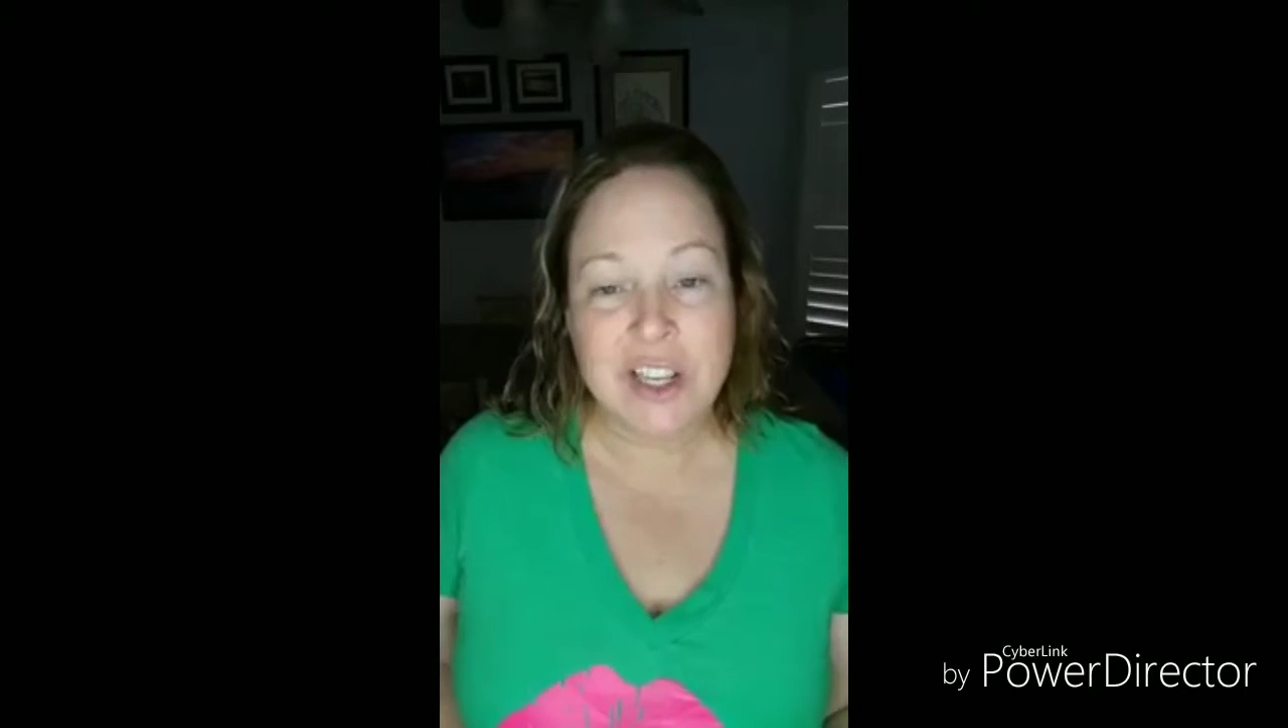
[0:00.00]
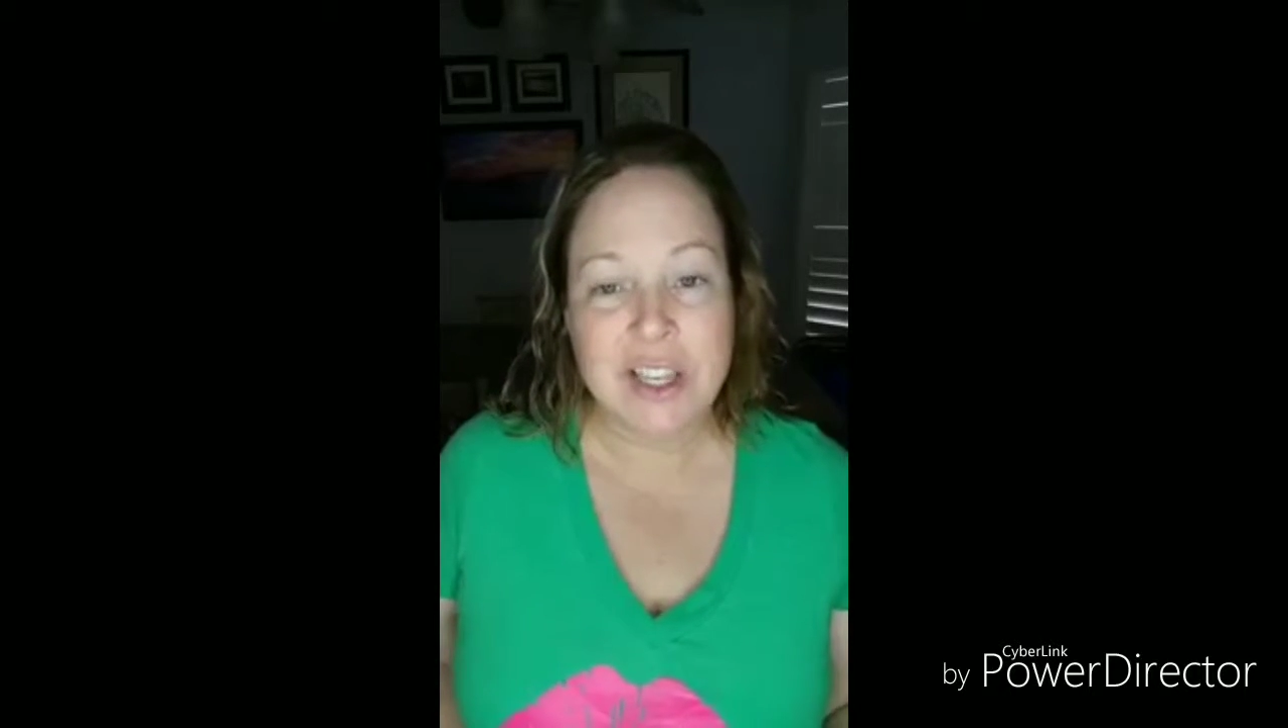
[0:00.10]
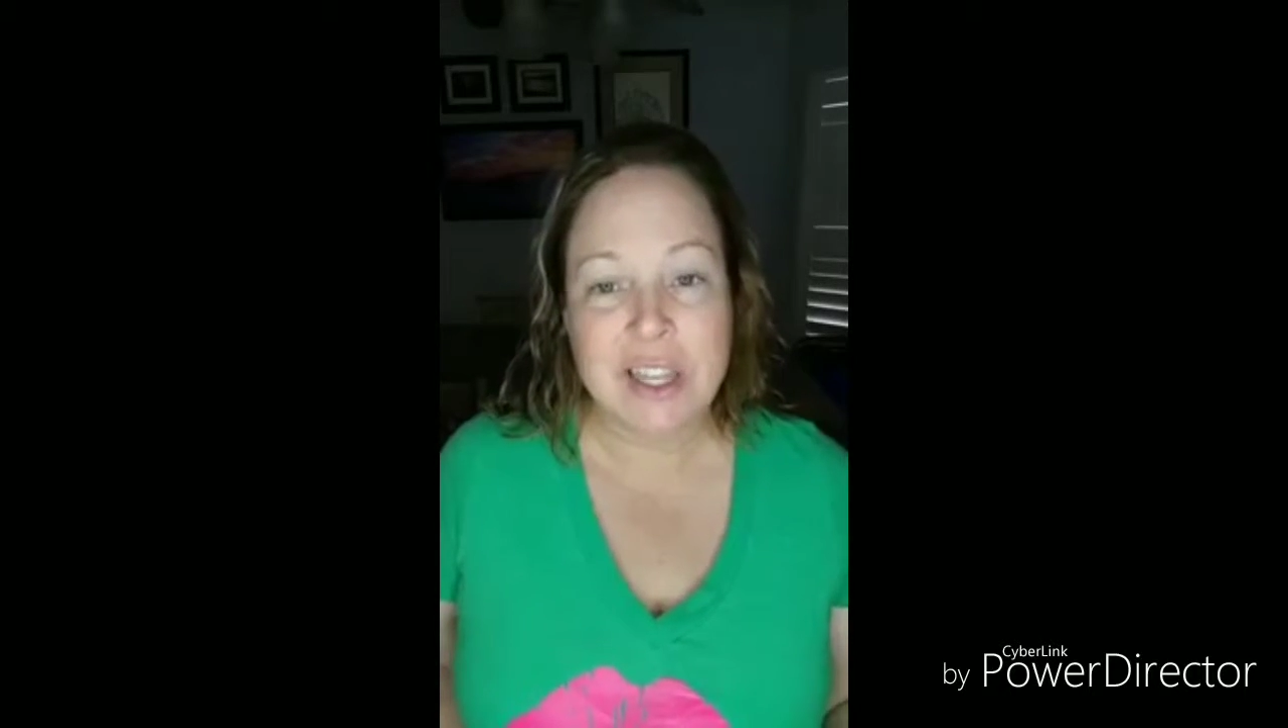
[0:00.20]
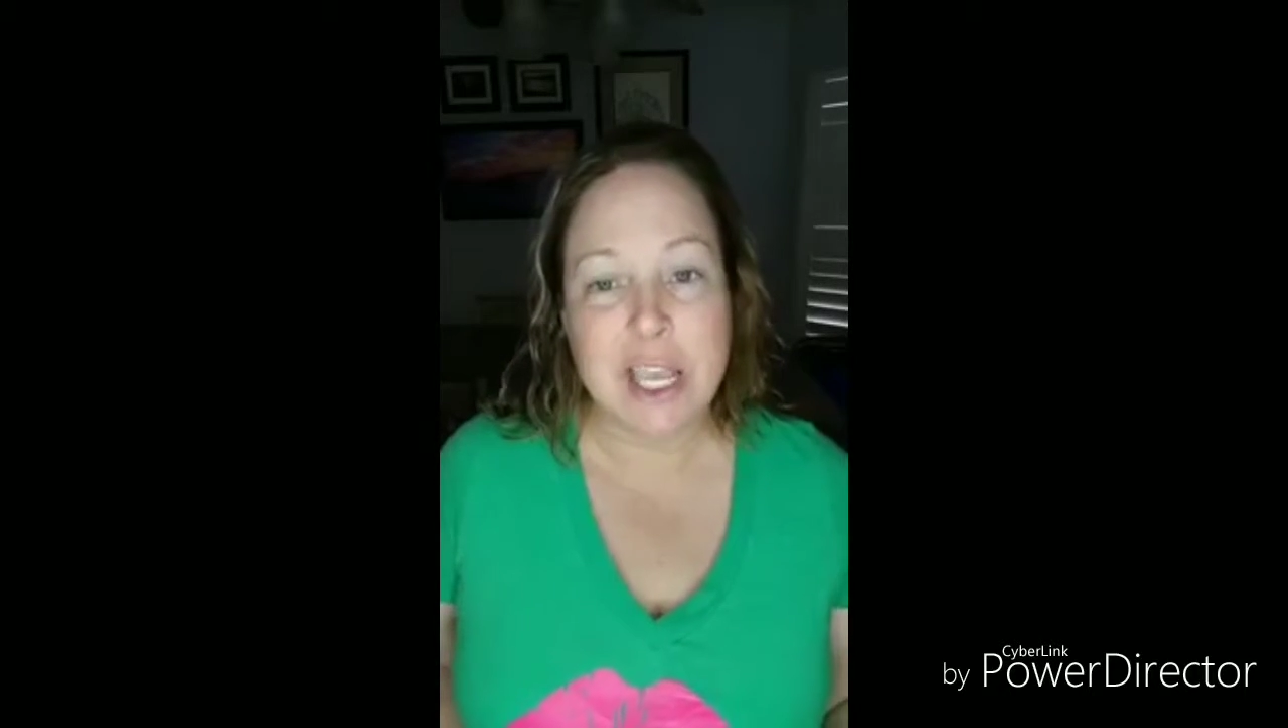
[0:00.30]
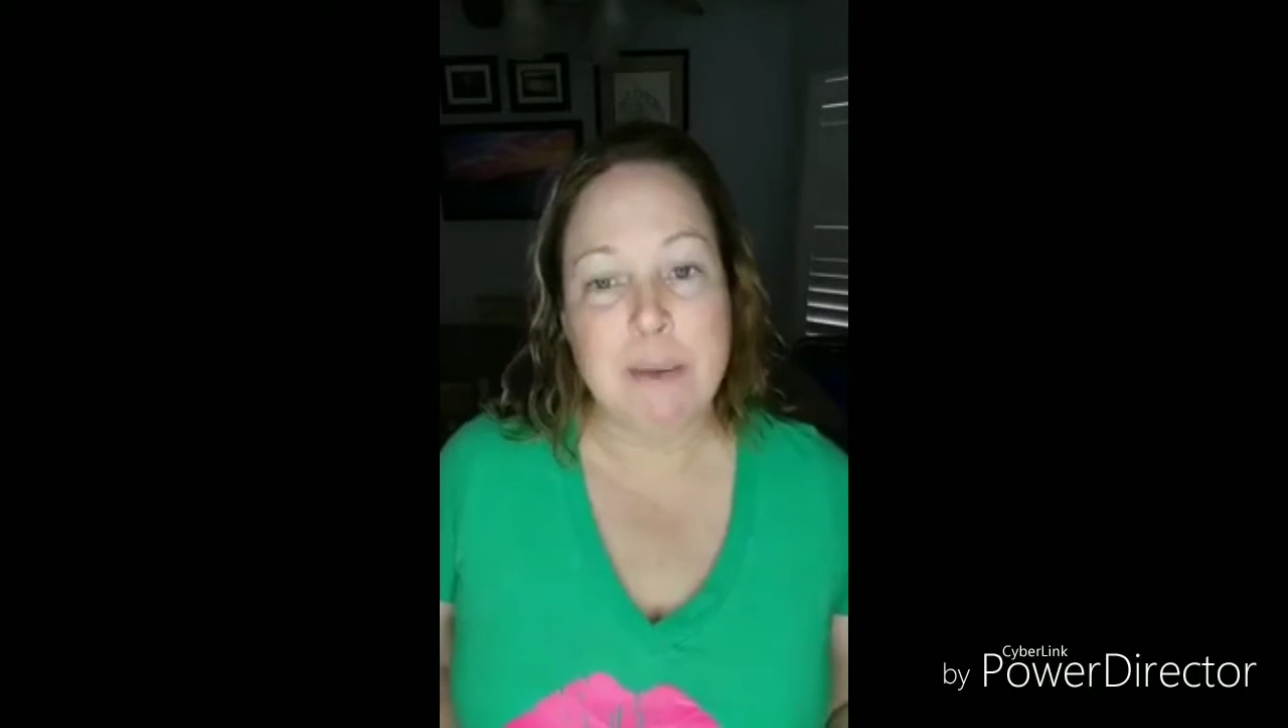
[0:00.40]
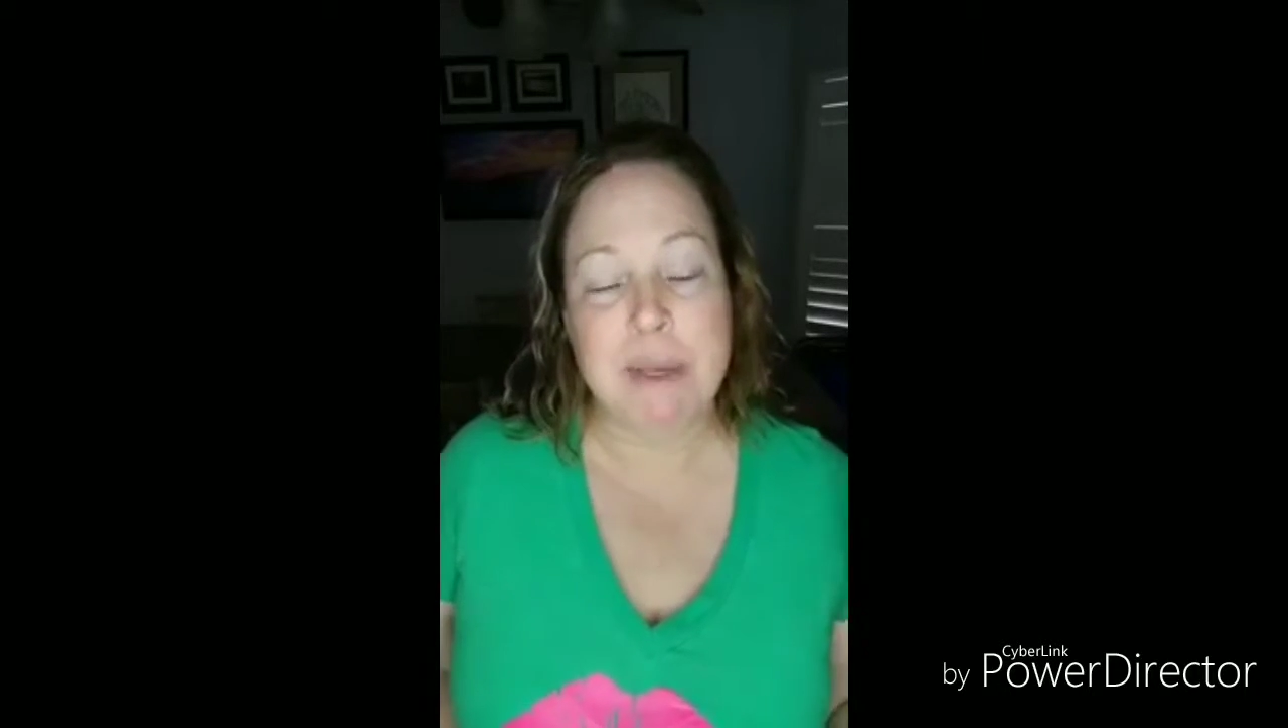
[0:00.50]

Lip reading: a good thing.